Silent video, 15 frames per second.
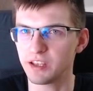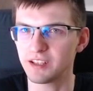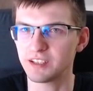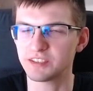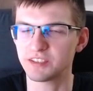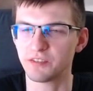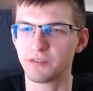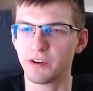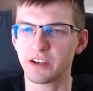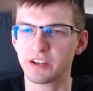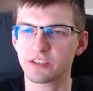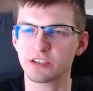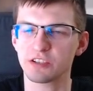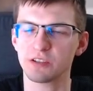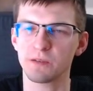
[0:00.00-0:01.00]
It's a
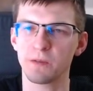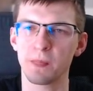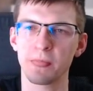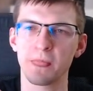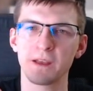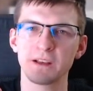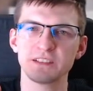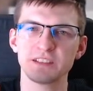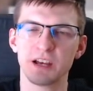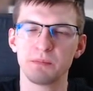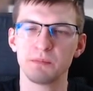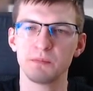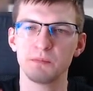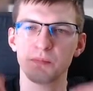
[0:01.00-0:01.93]
function, some